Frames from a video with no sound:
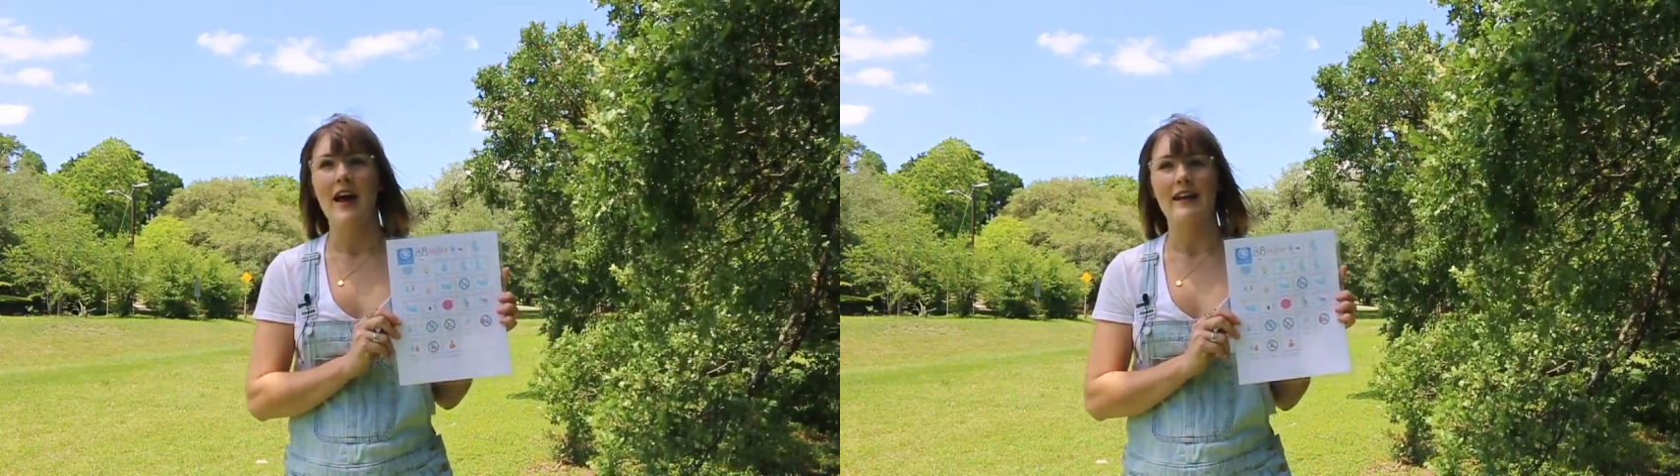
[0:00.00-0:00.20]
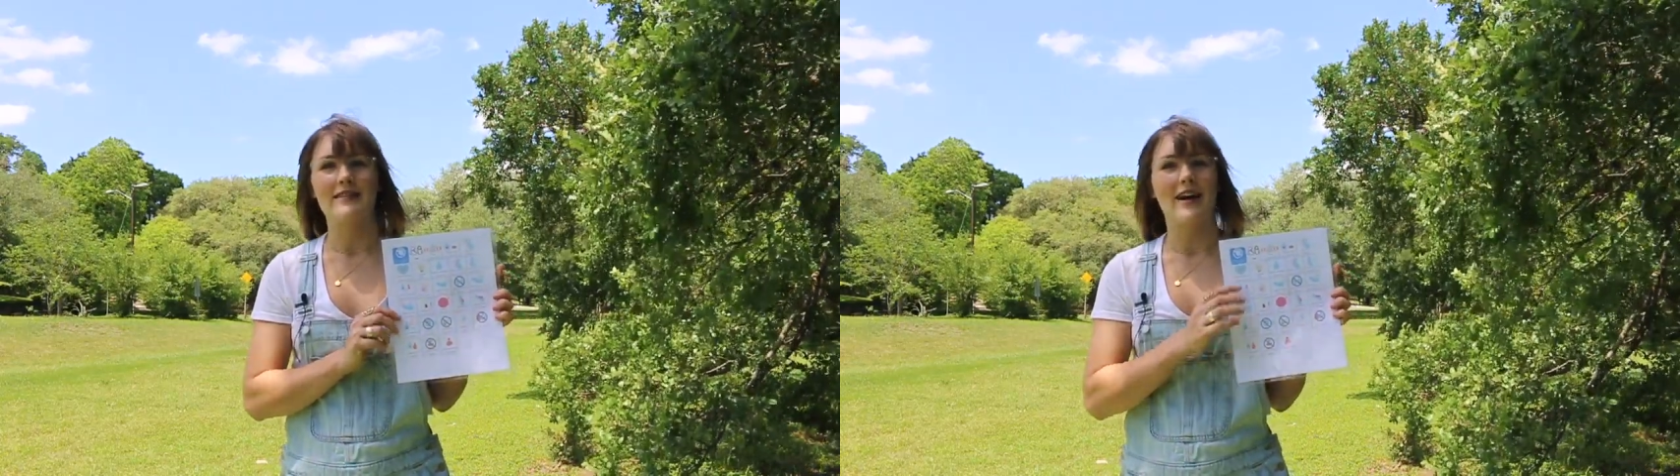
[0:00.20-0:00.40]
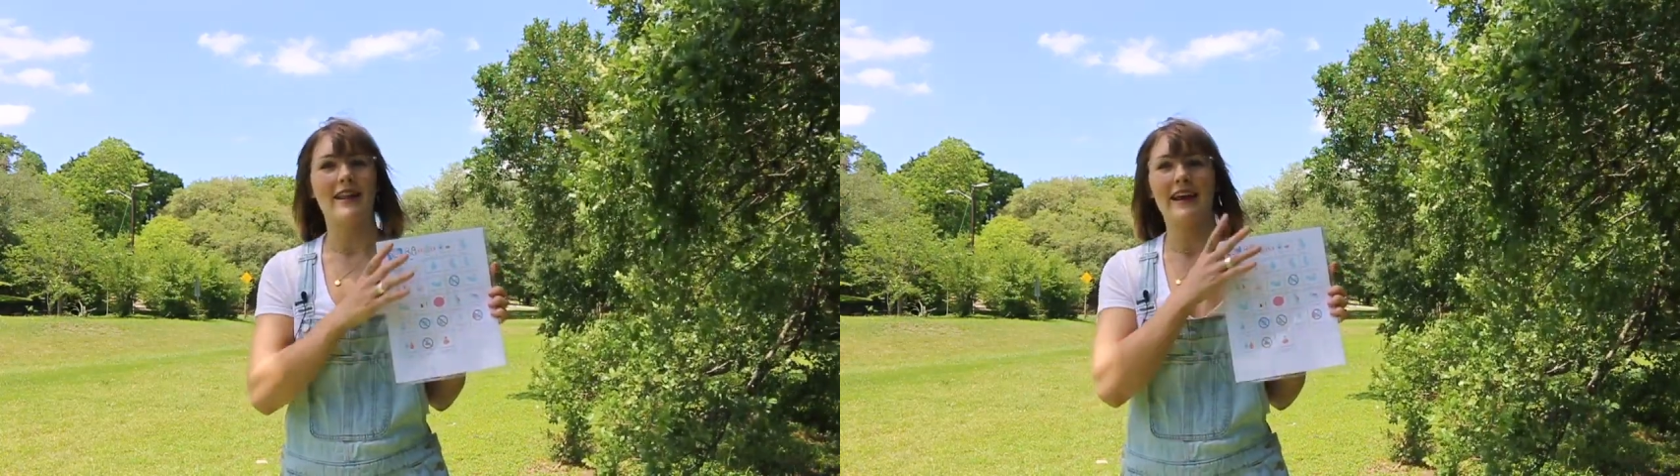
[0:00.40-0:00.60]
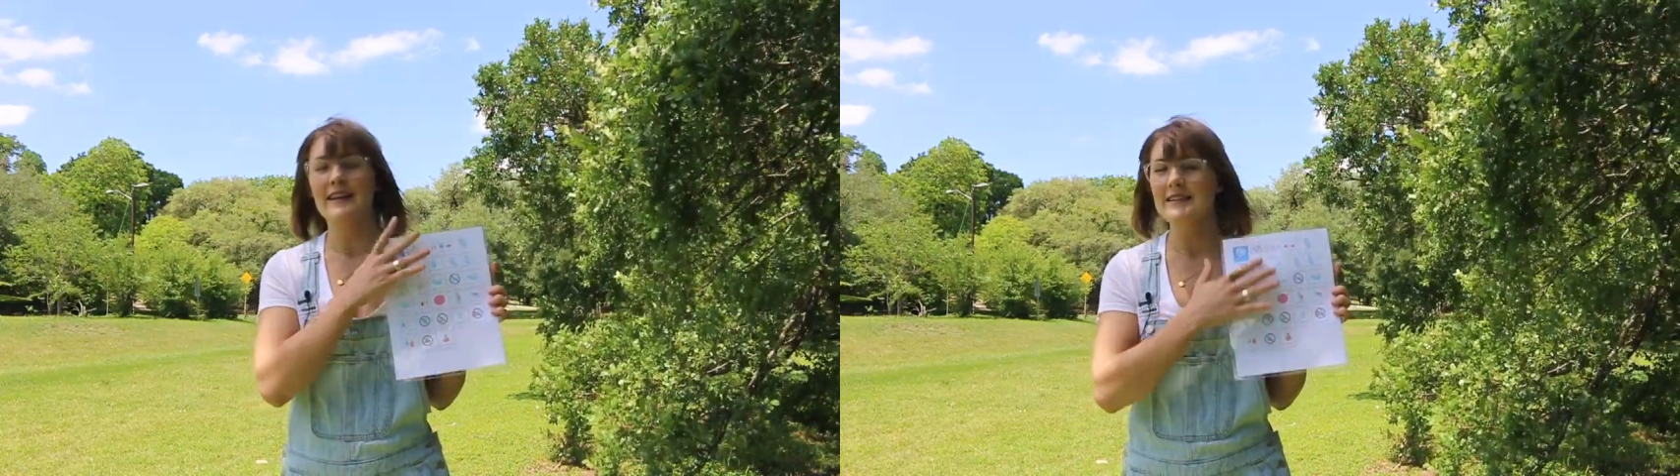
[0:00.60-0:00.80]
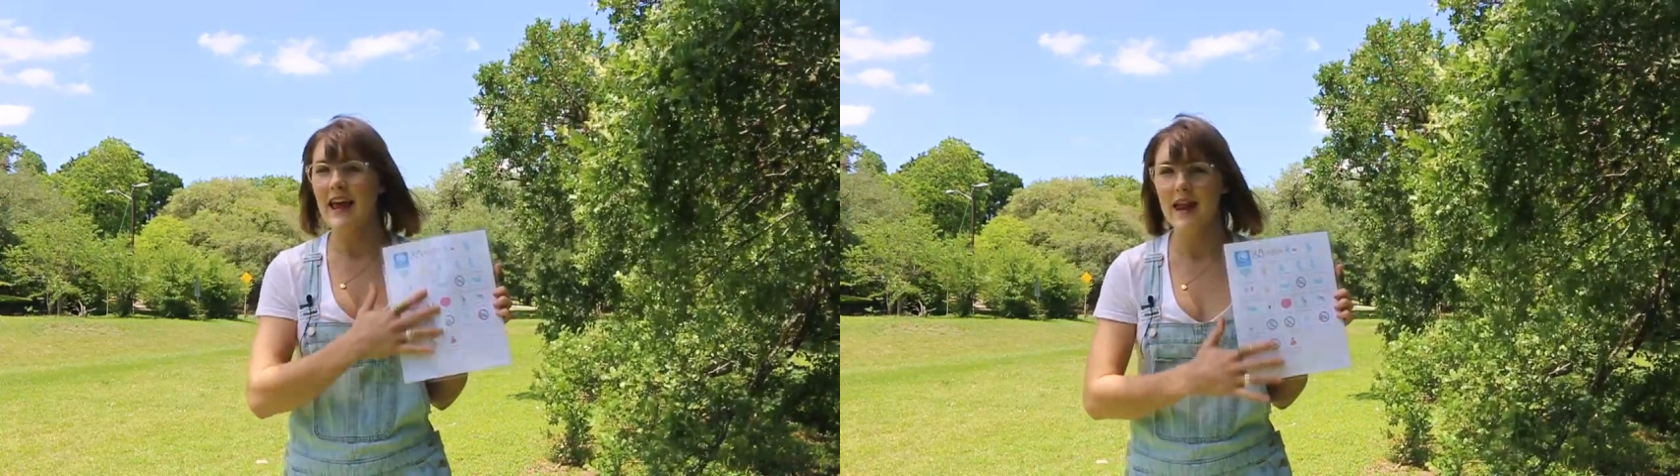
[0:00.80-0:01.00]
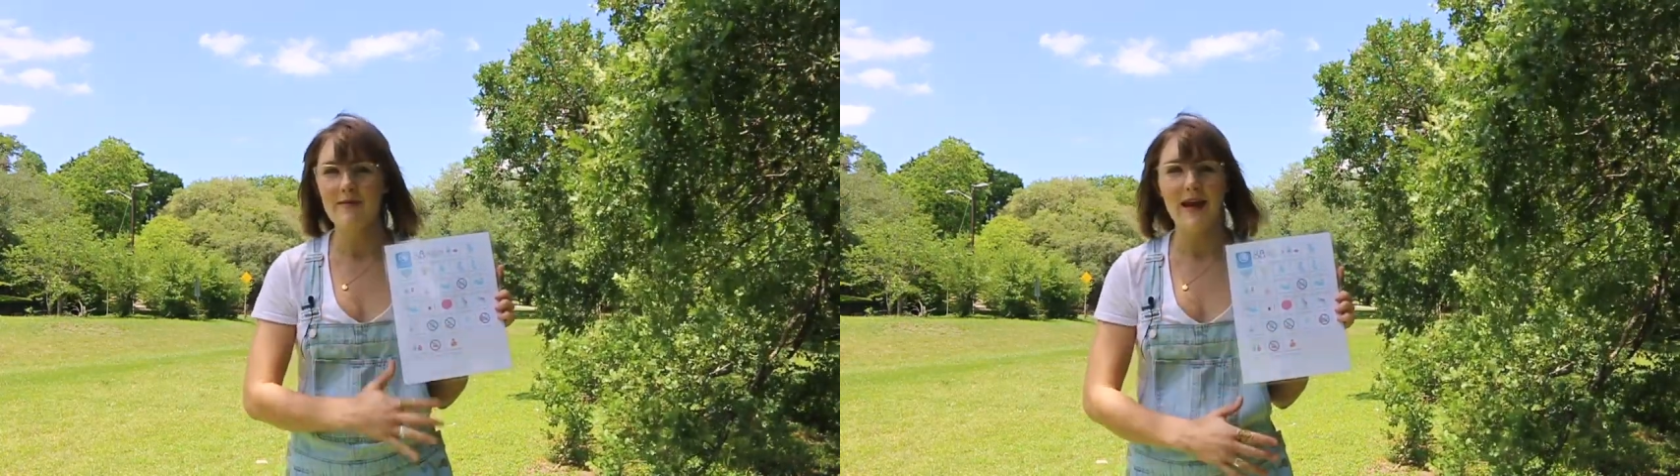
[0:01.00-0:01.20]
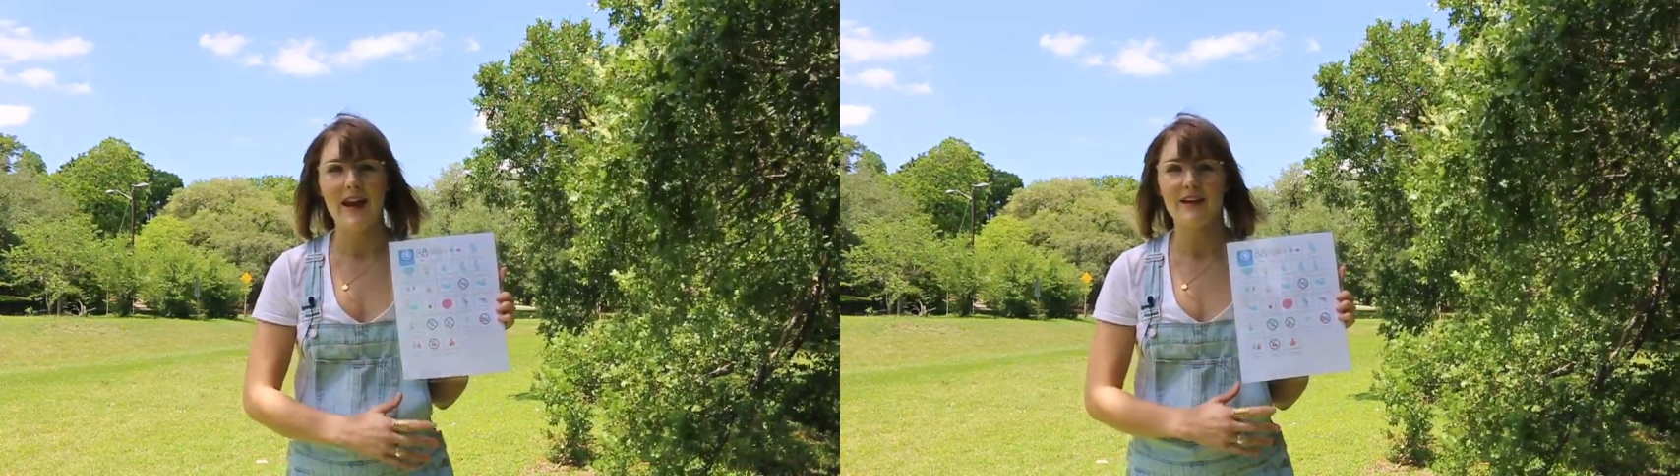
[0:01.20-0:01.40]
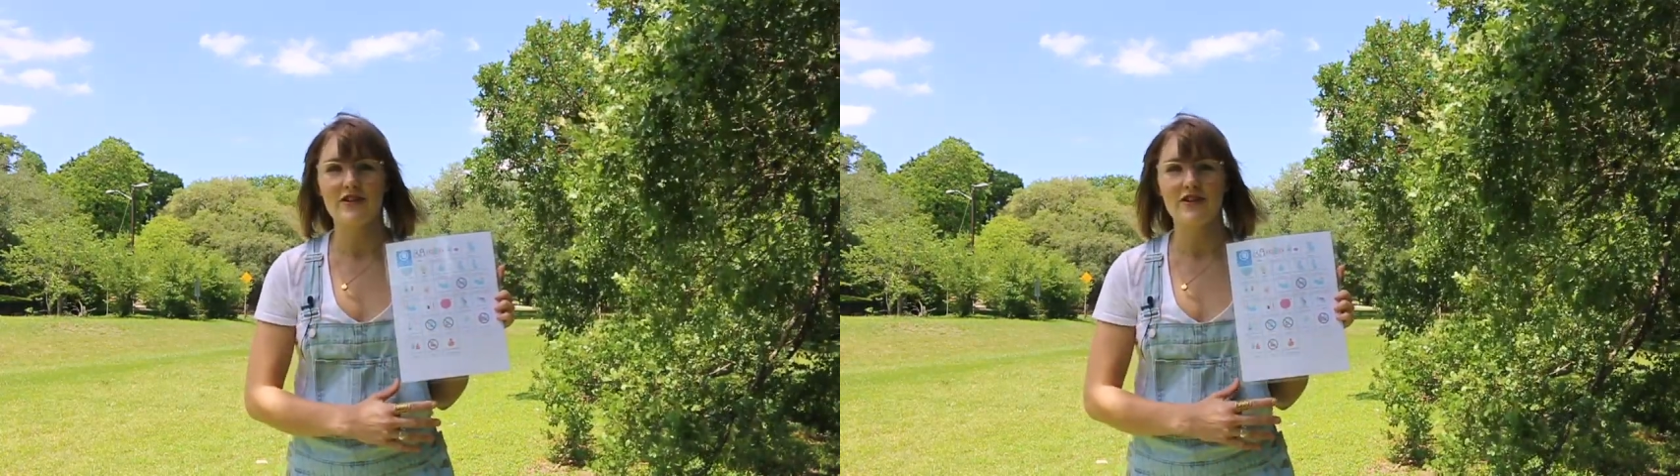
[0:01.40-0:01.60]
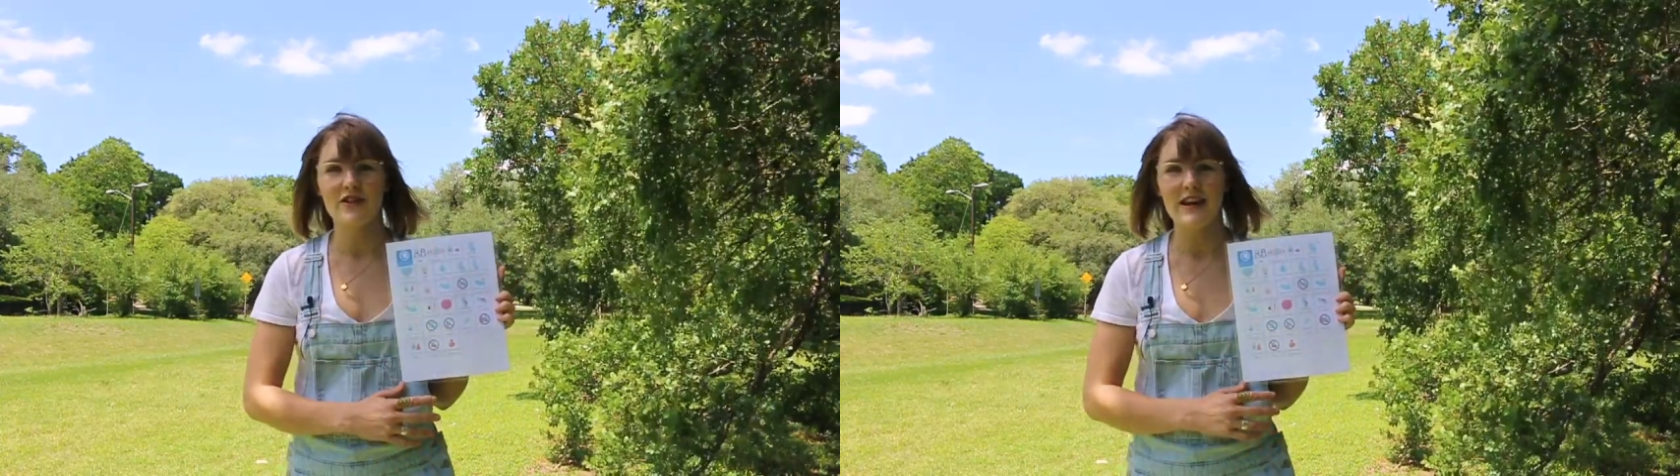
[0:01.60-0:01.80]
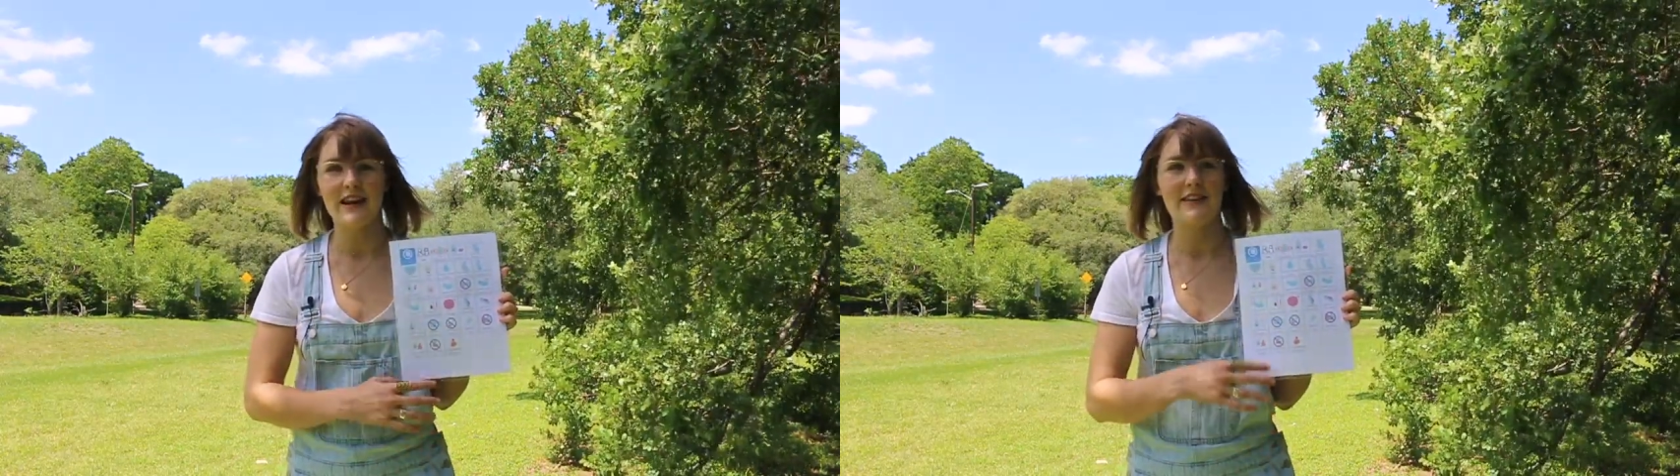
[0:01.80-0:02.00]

It's not like a 10-page sheet,